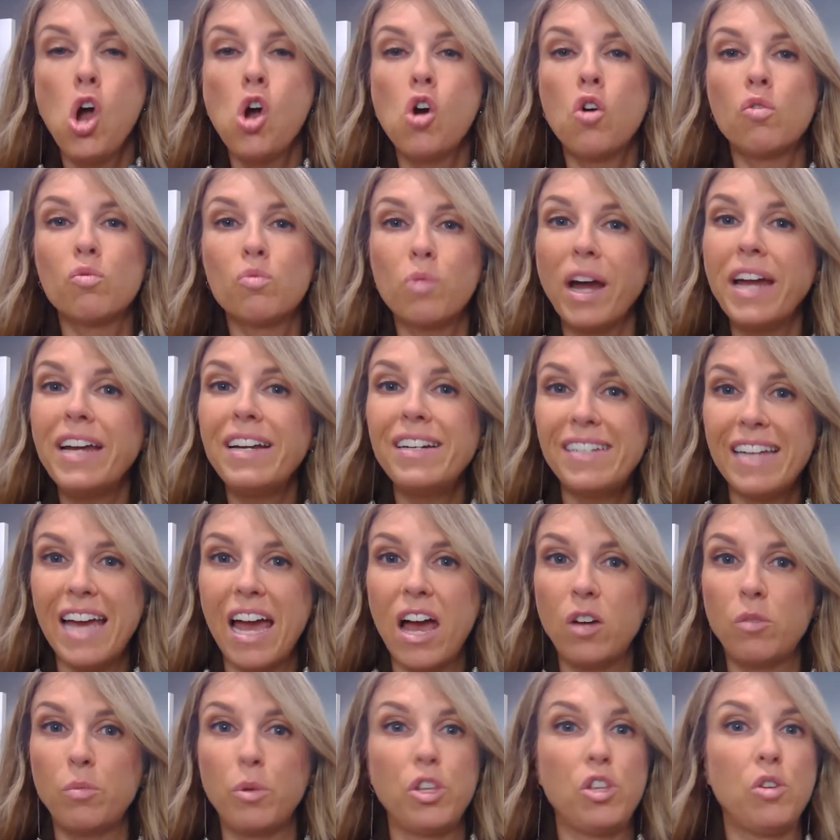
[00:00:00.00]
Write
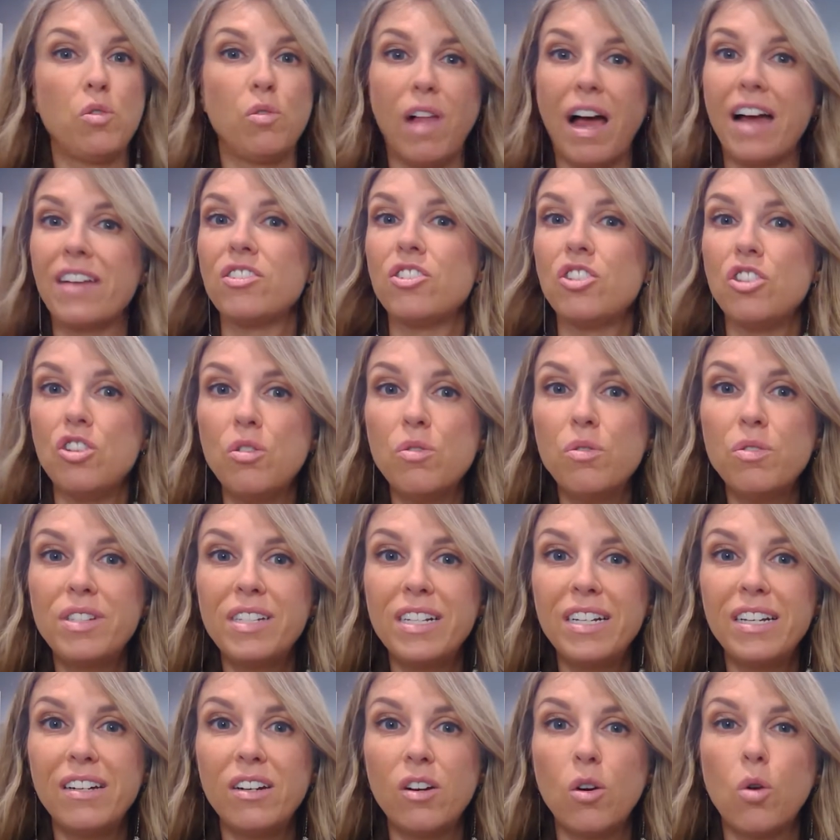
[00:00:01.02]
down when you last used
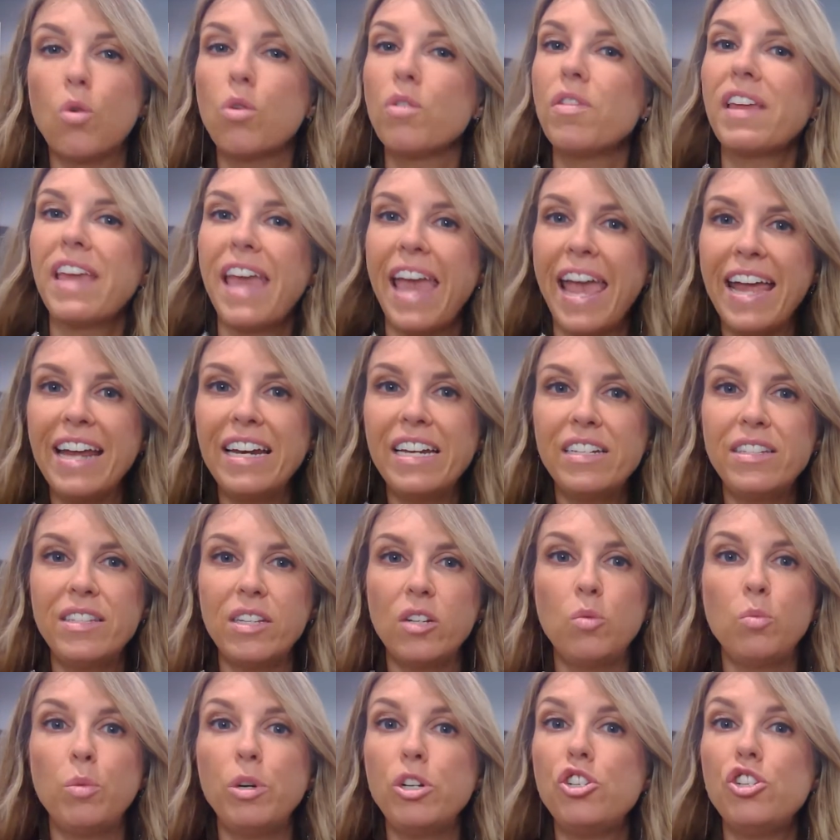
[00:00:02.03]
it or the cadence
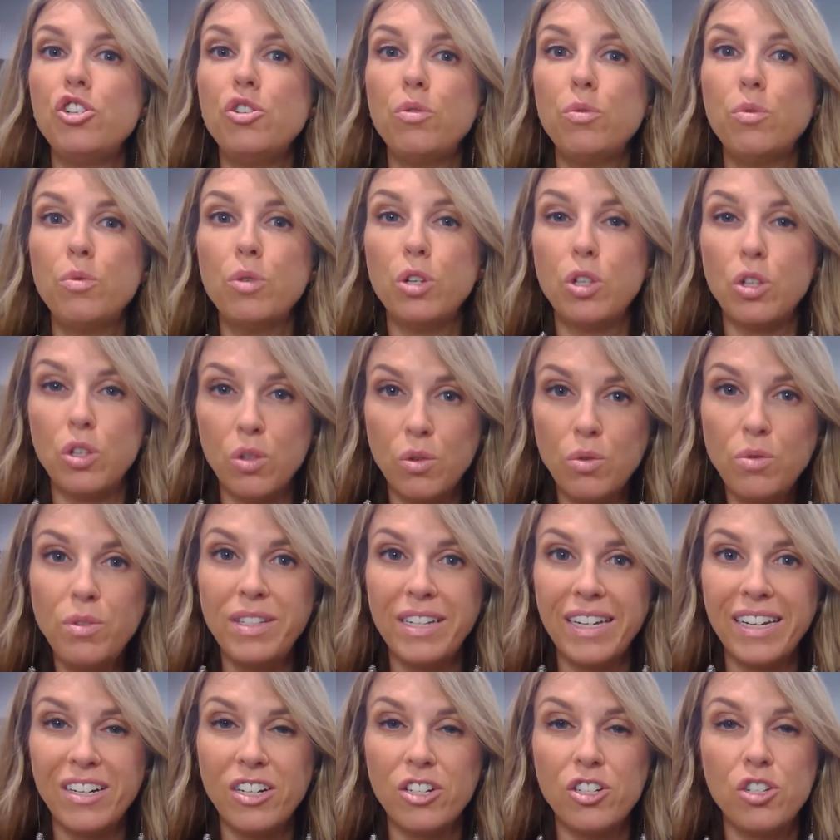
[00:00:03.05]
in which you use
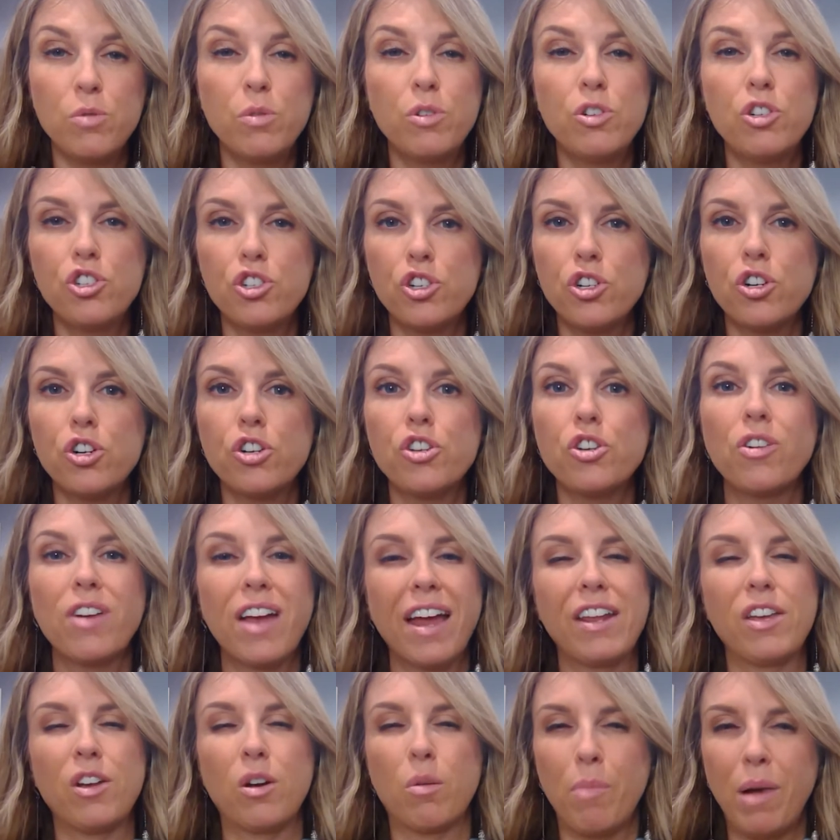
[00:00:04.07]
it to ensure you're
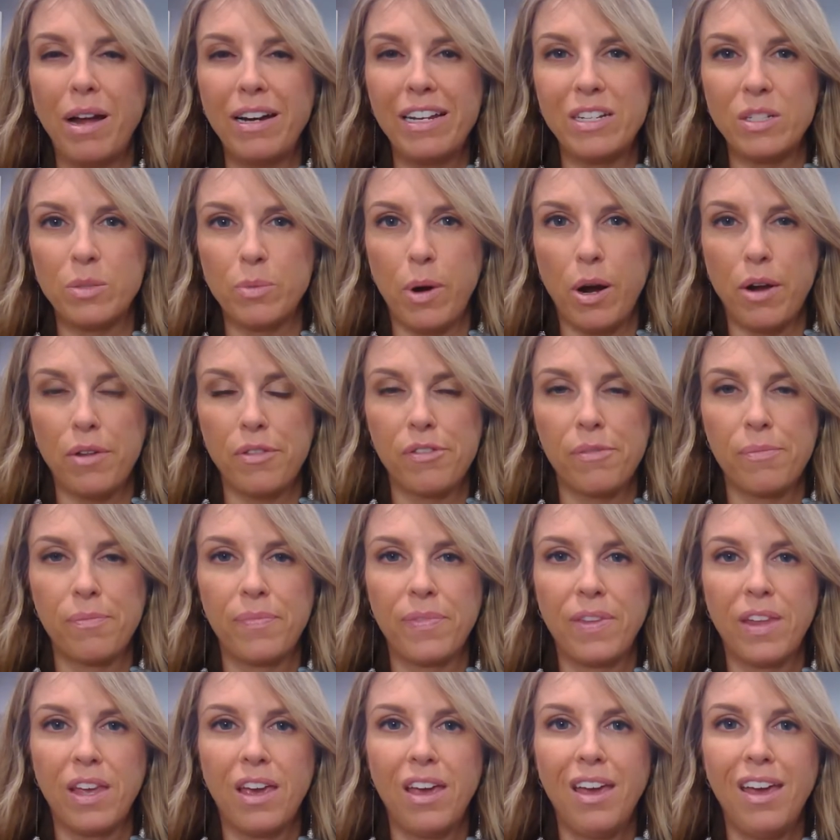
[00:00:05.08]
getting your money's worth.
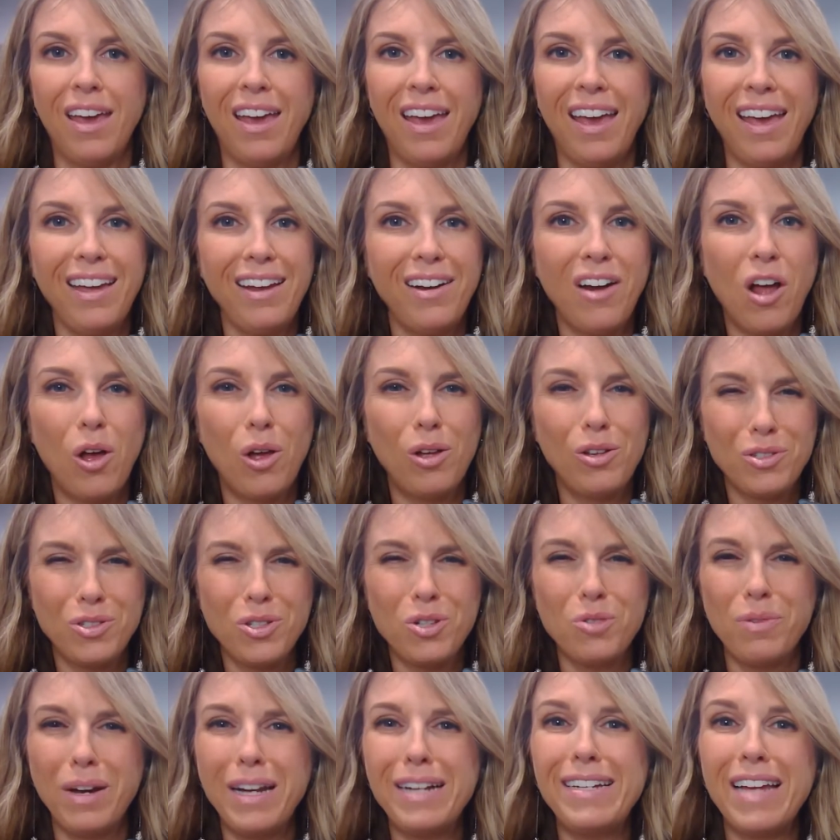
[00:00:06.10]
And
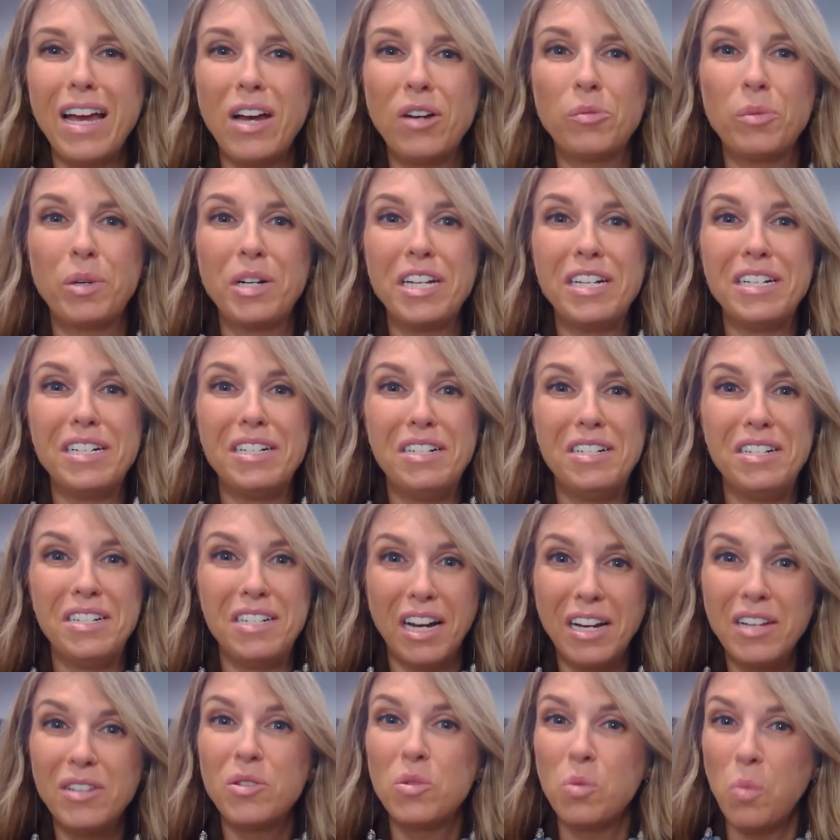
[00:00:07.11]
also write down what it
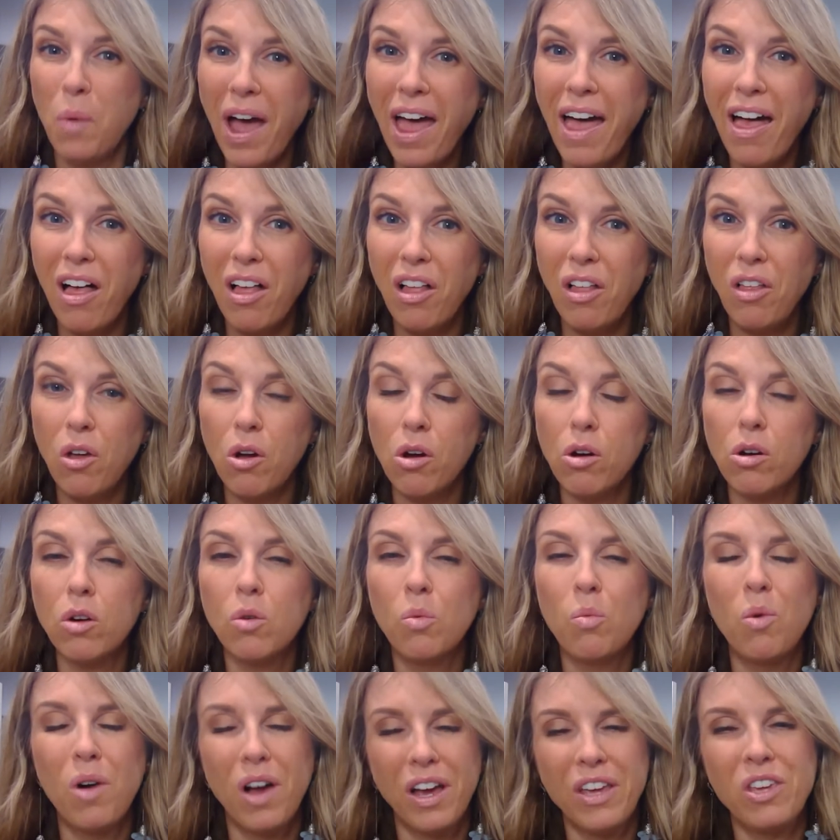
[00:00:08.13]
does well or
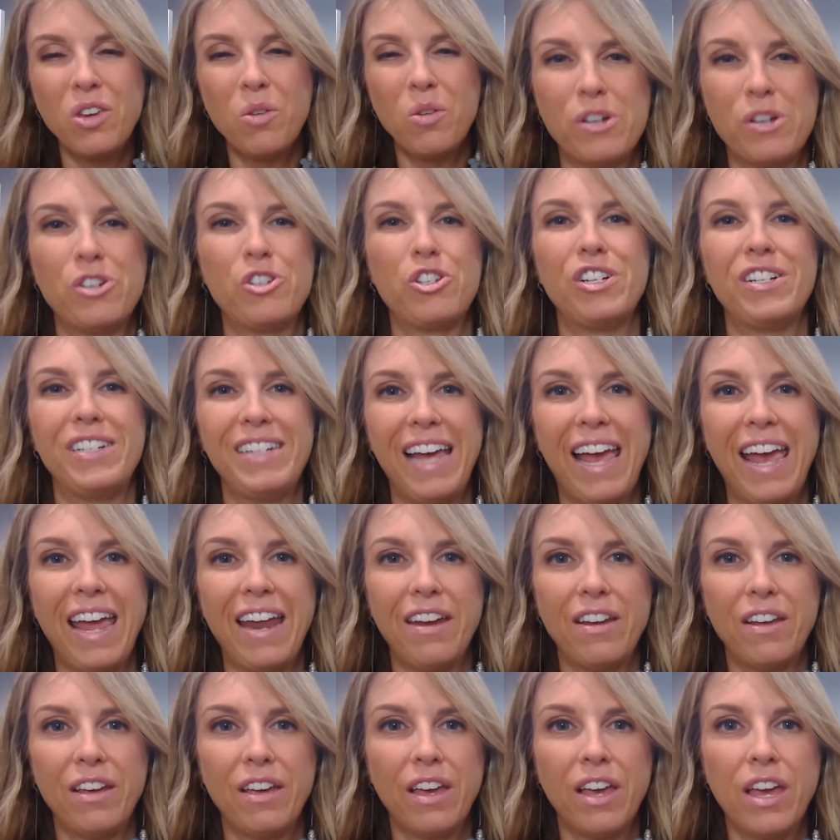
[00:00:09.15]
what you it did.
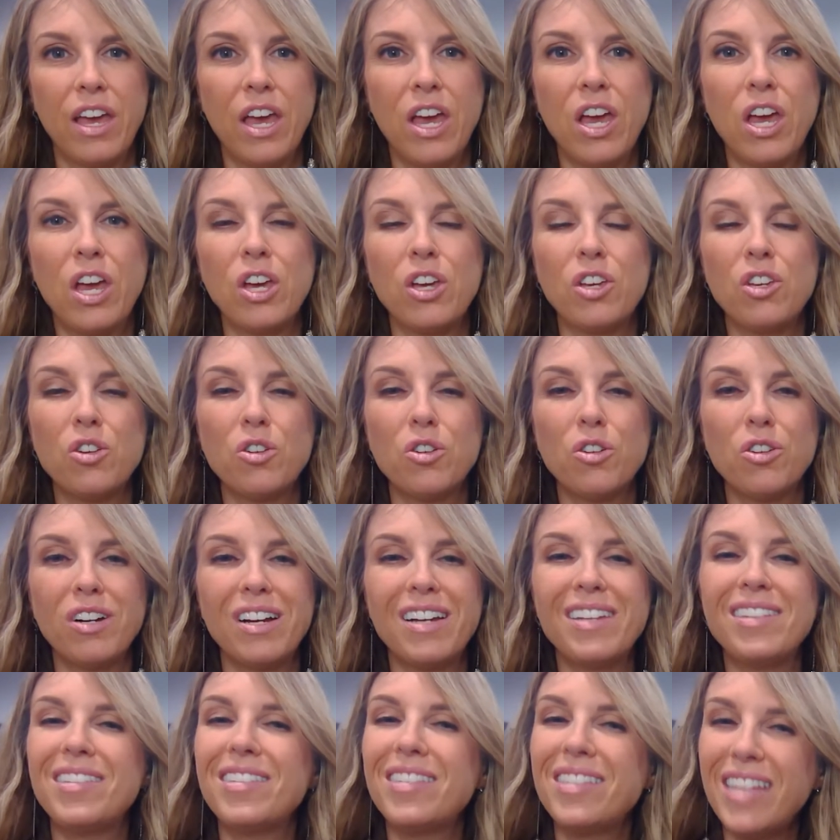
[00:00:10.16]
You're
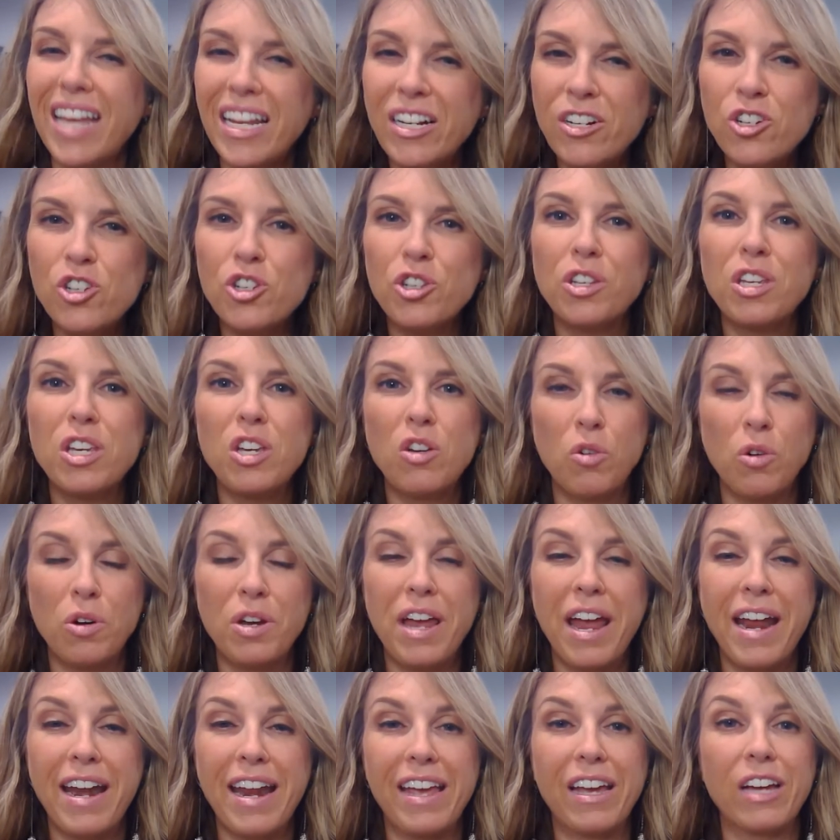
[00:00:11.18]
essentially
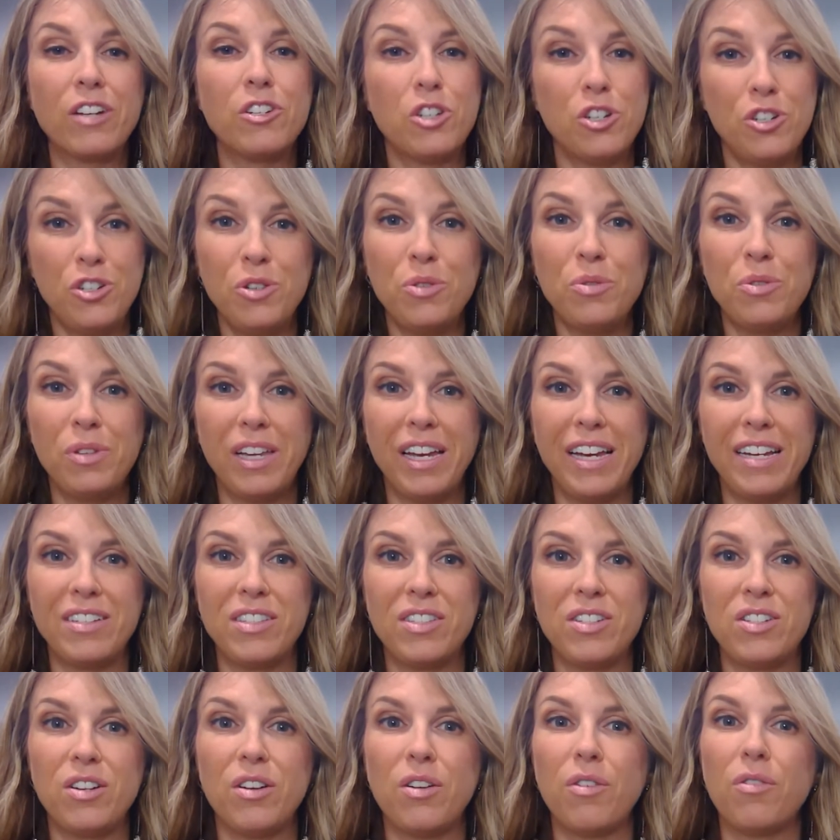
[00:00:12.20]
creating a to-do
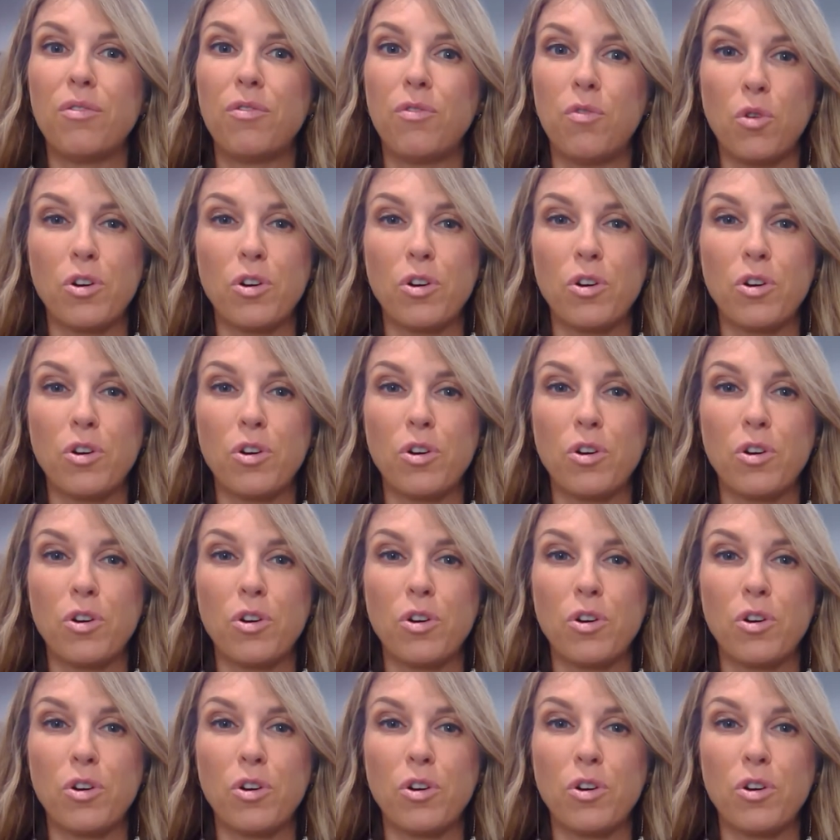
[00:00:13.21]
list for